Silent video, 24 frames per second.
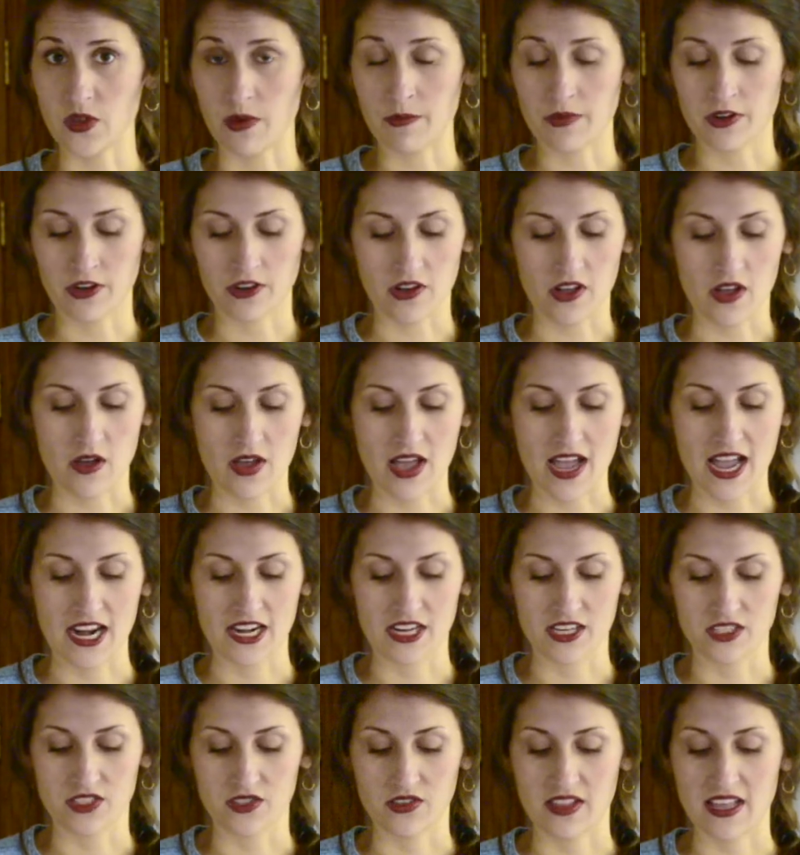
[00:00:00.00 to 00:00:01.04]
I'm going to go ahead
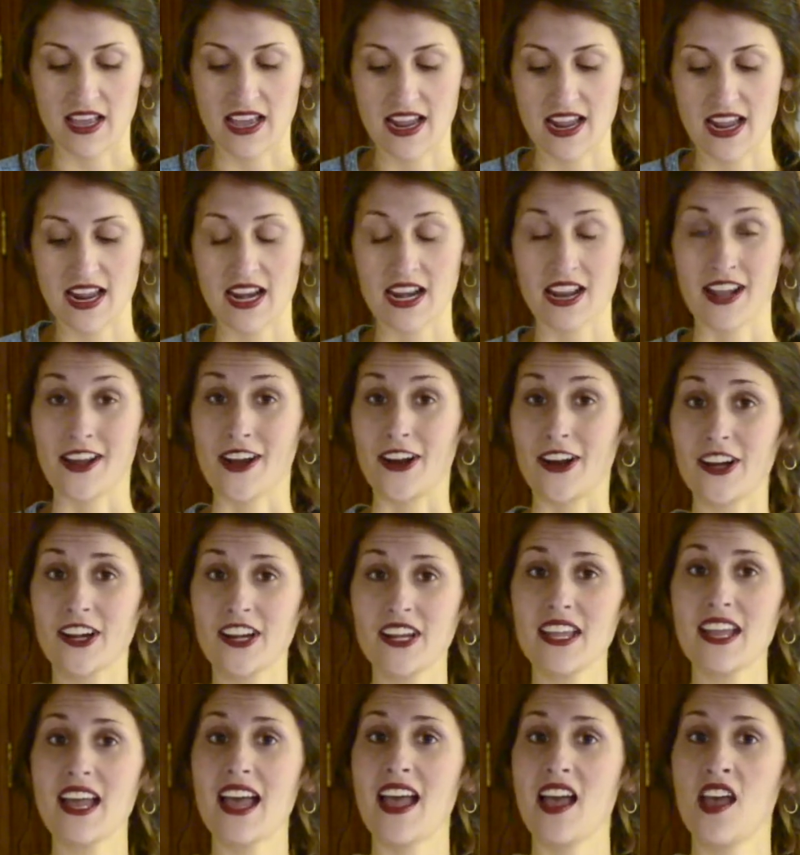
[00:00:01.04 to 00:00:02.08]
and do that. And I
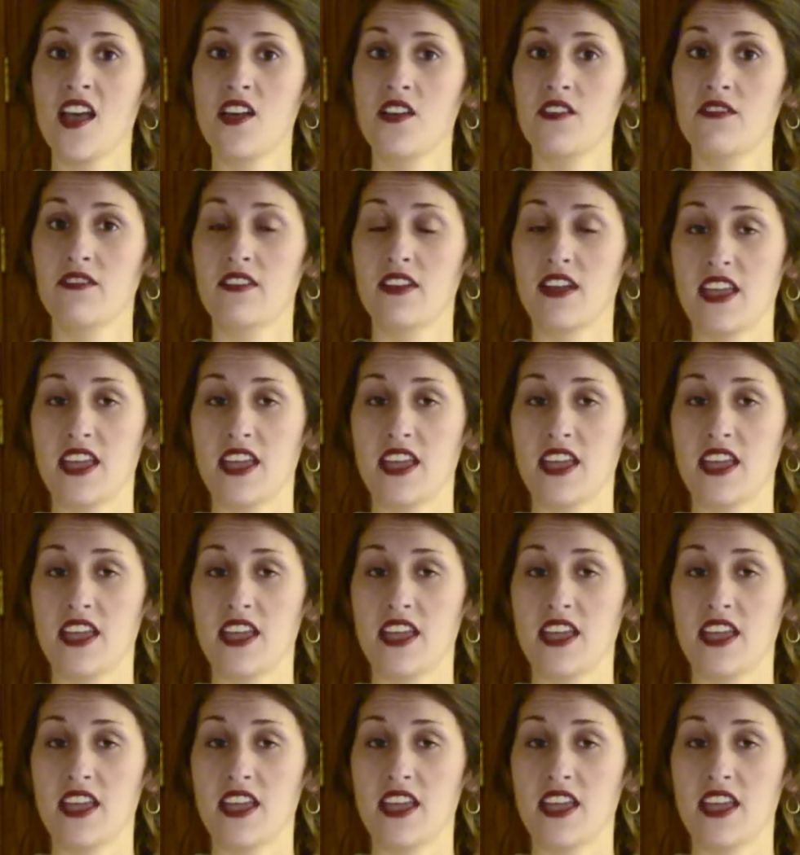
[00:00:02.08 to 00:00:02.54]
already have